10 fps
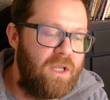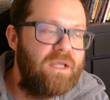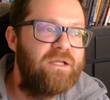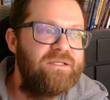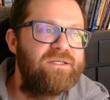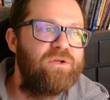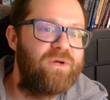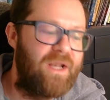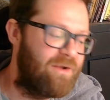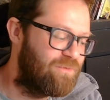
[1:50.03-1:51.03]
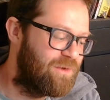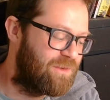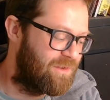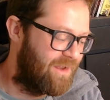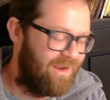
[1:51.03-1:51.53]
considering
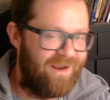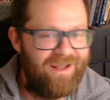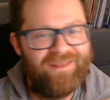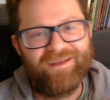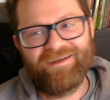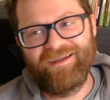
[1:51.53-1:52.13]
everything. And I think